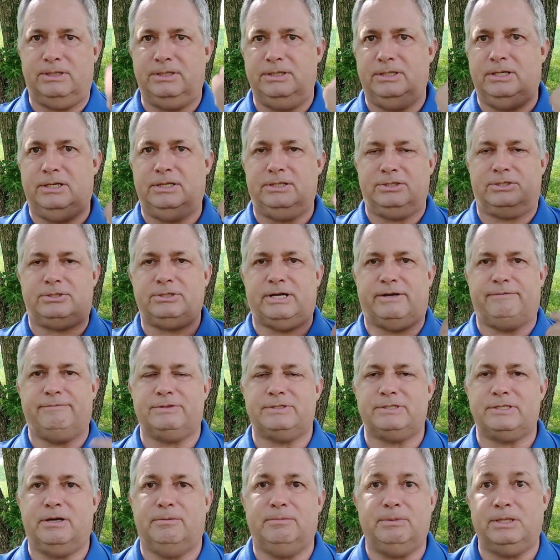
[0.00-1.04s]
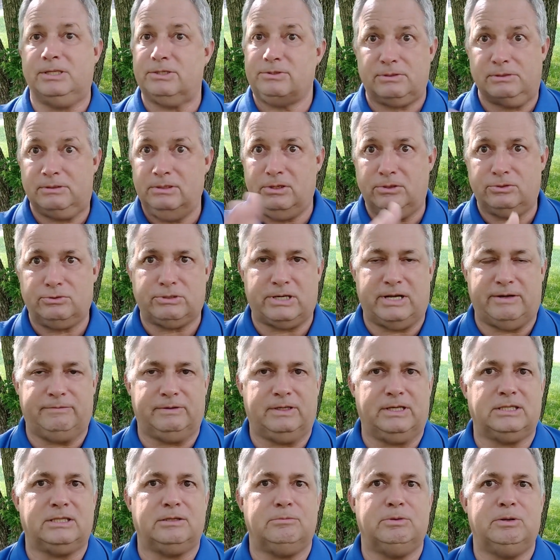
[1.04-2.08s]
the other traffic's coming this way. No traffic
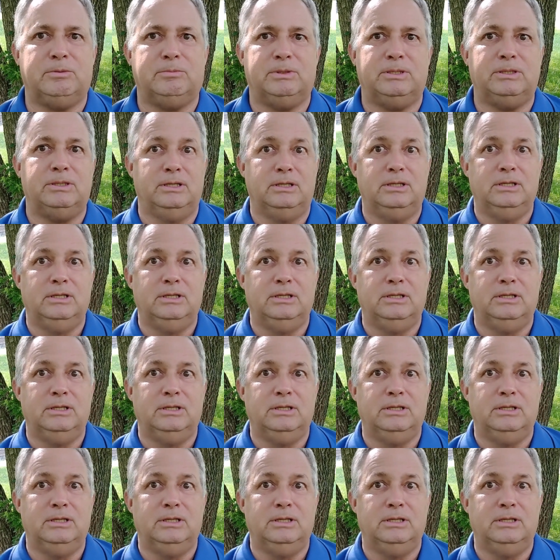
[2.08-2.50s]
at the moment.